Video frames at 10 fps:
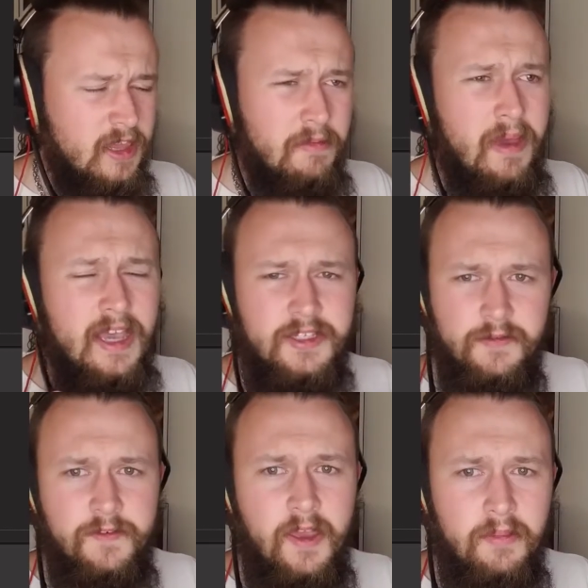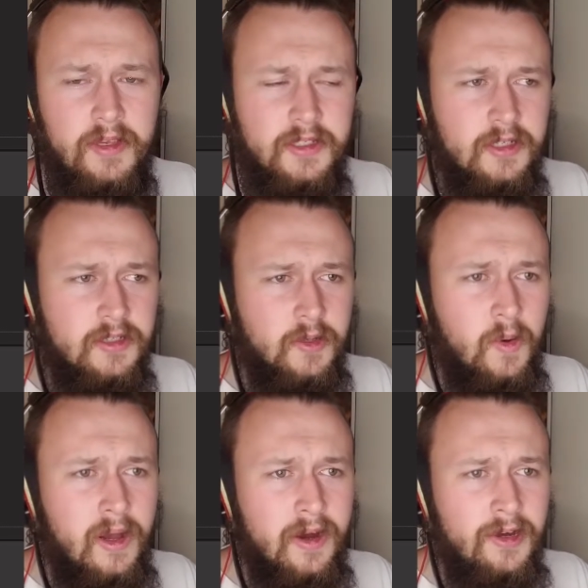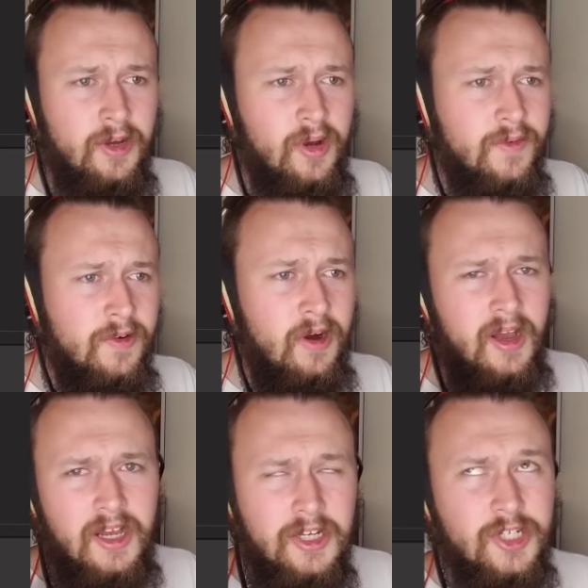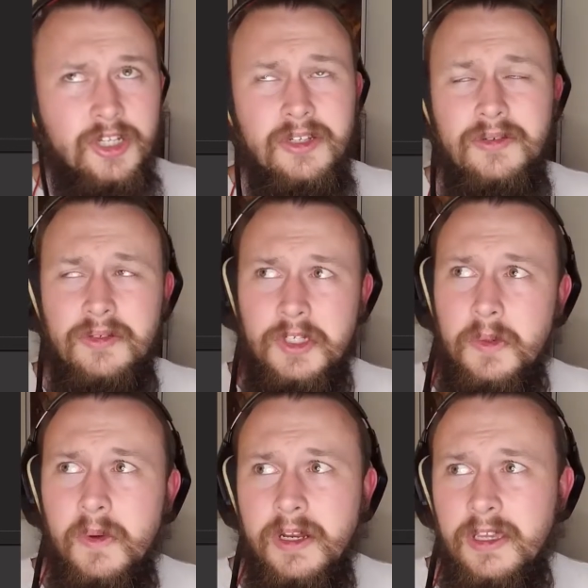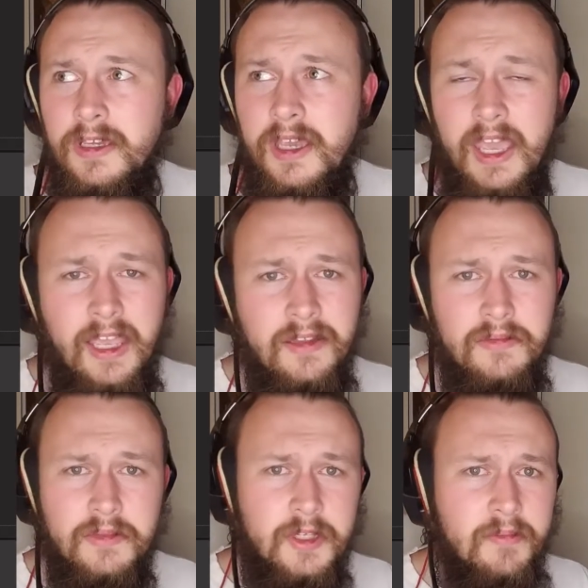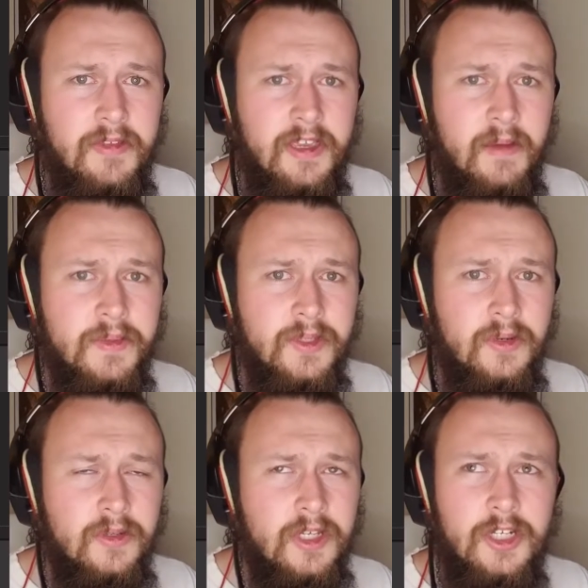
the massive fan base it has acquired over one hundred twenty-eight something episodes,